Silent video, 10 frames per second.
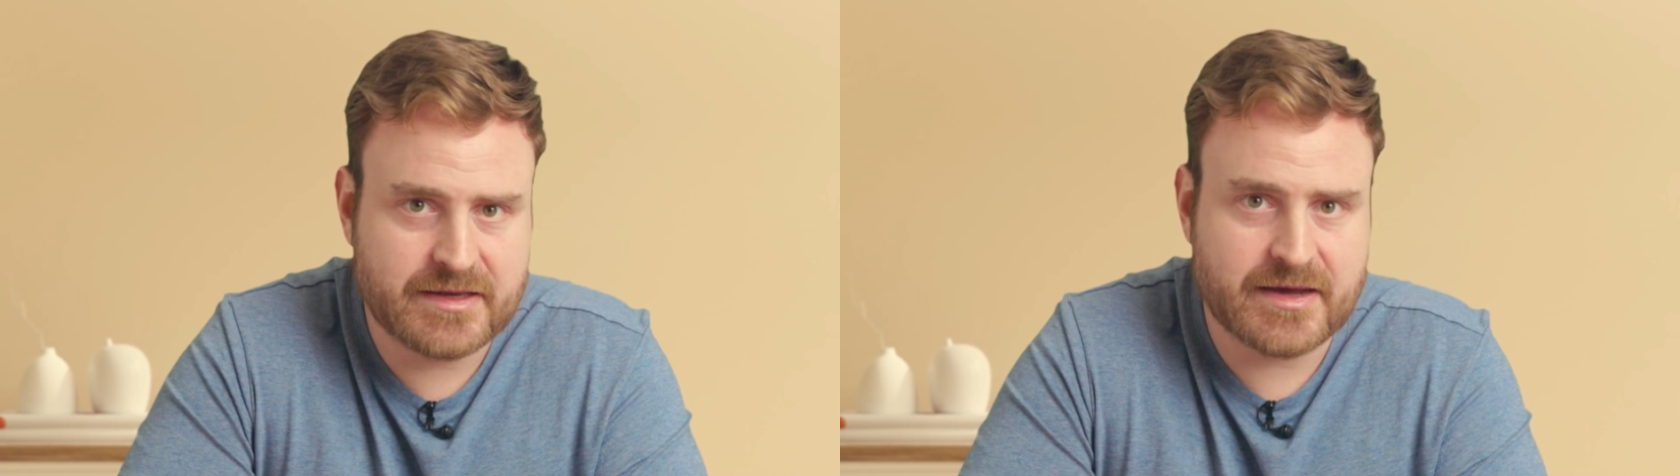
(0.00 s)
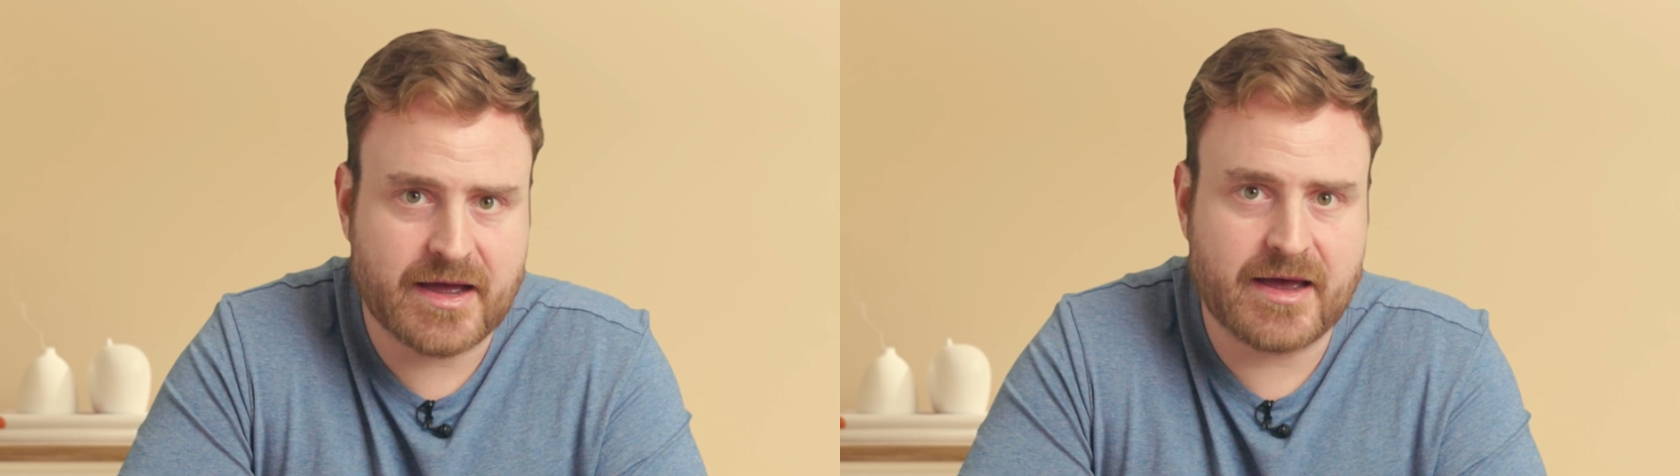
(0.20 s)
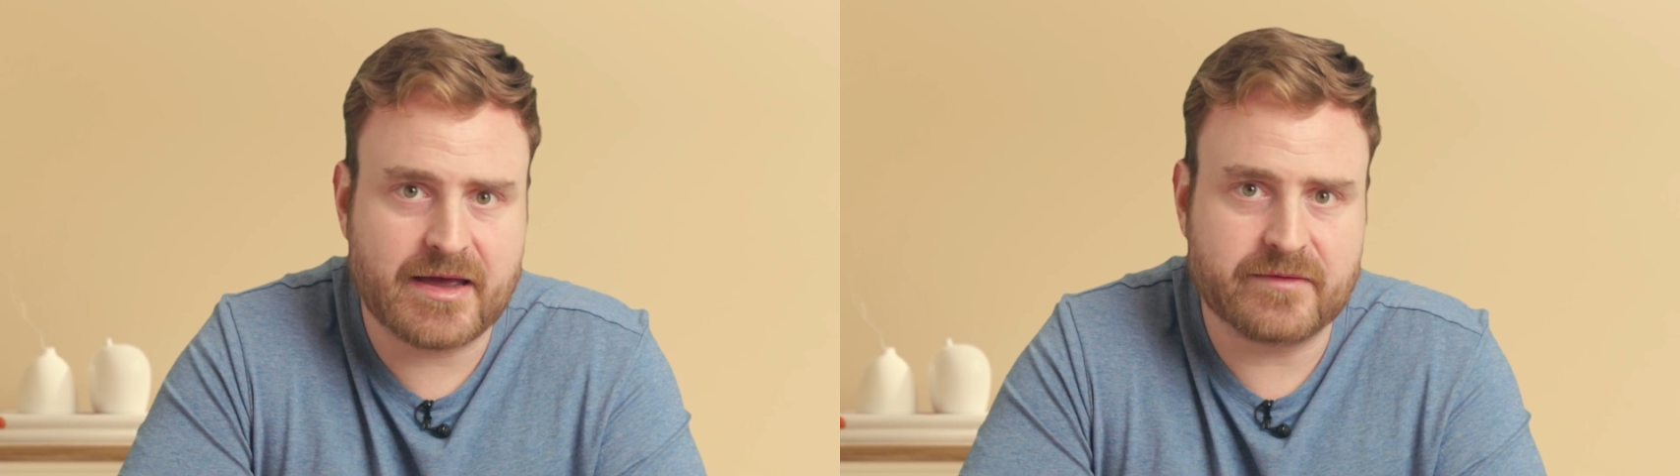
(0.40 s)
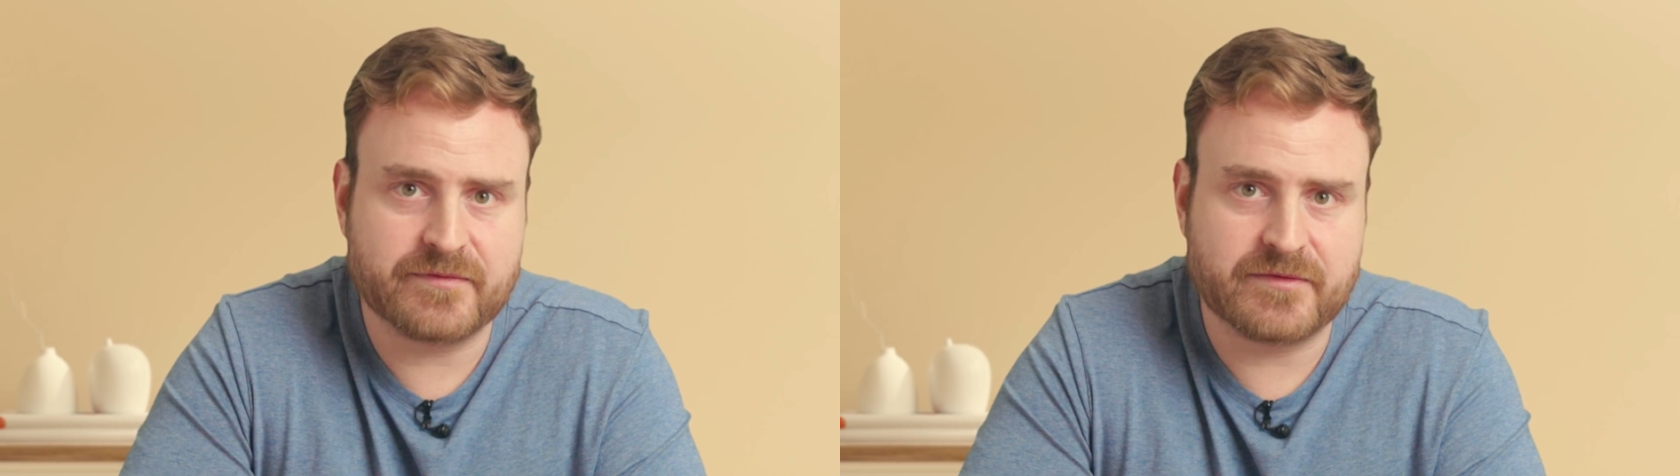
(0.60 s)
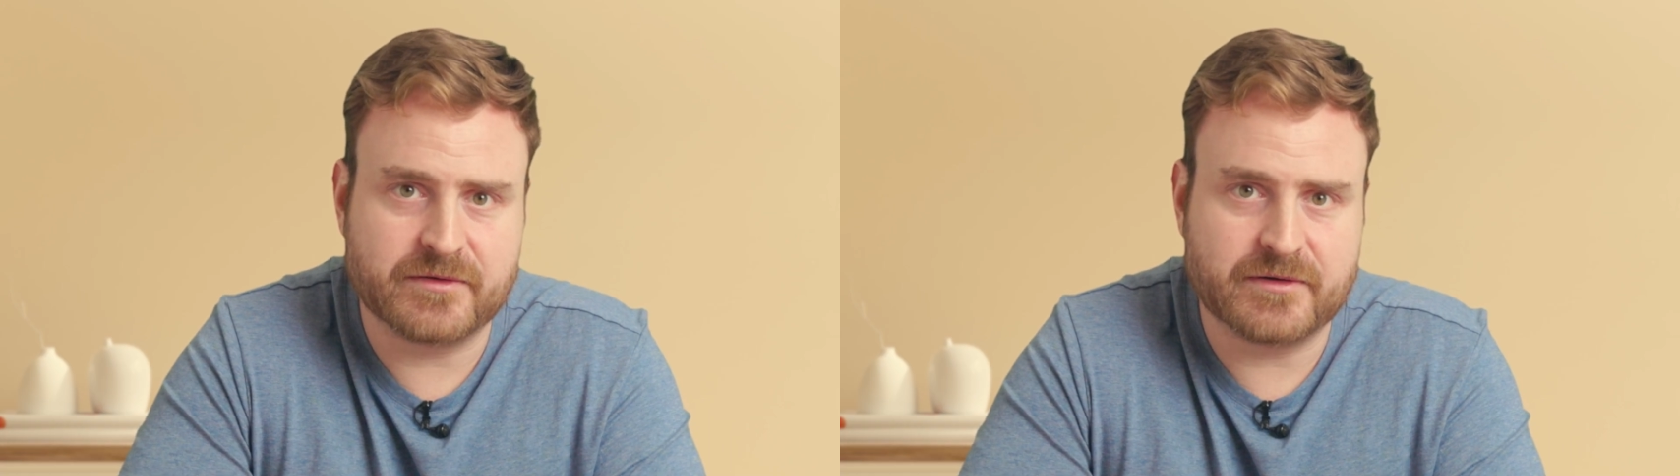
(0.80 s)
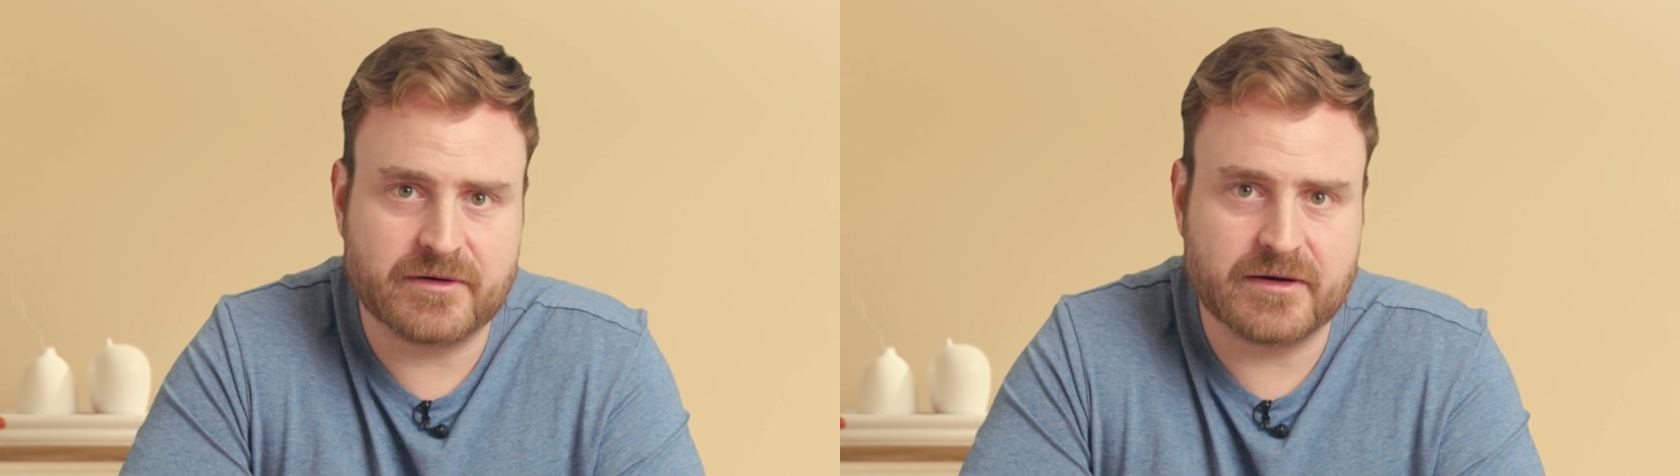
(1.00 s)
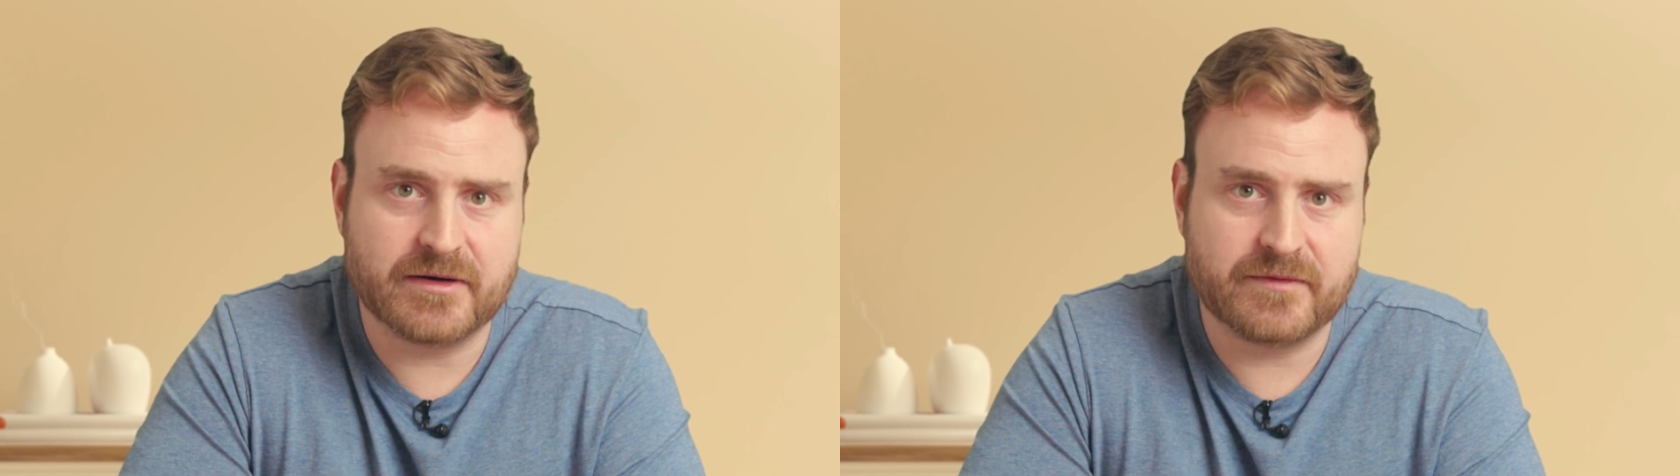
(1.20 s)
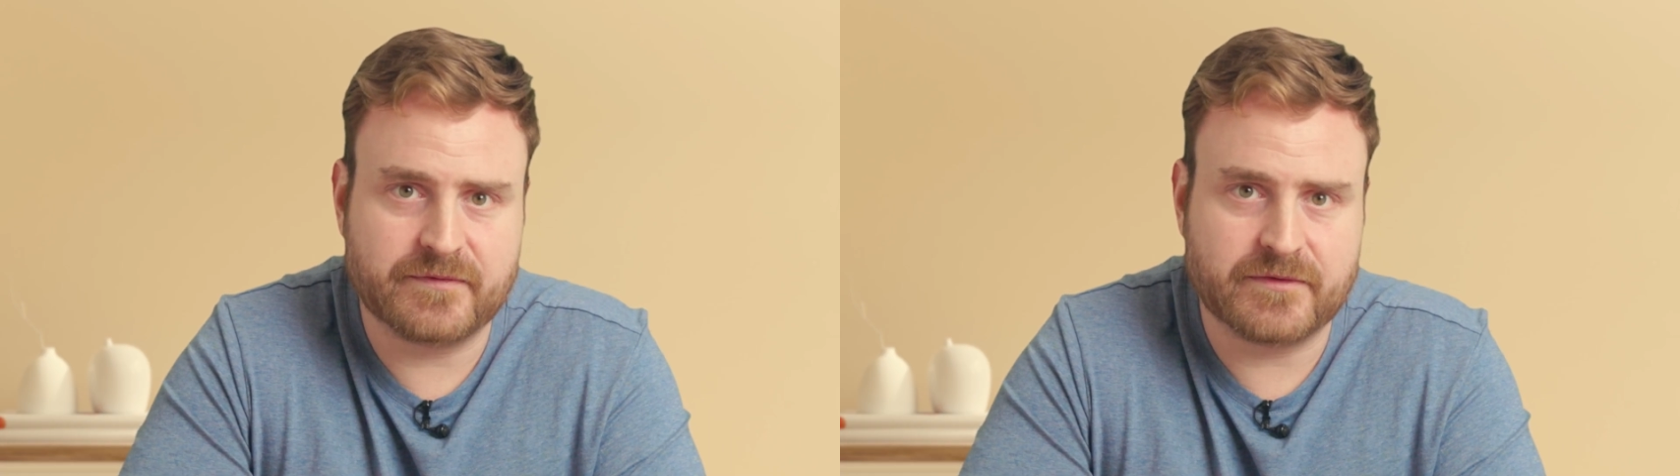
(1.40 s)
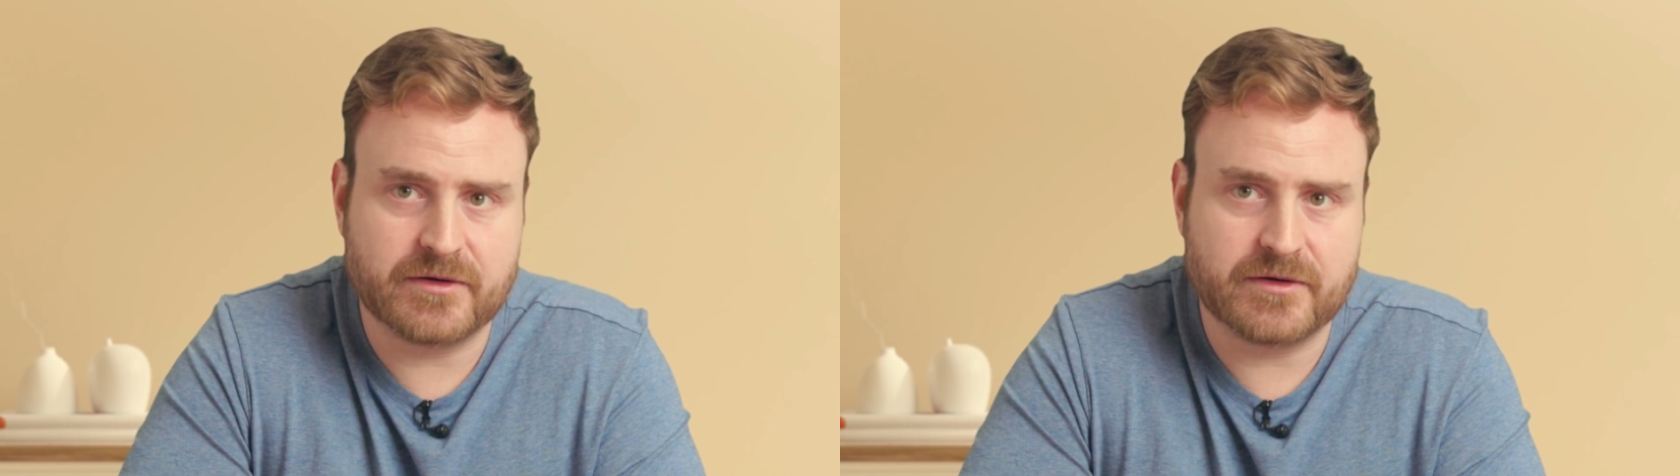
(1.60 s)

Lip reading: eye for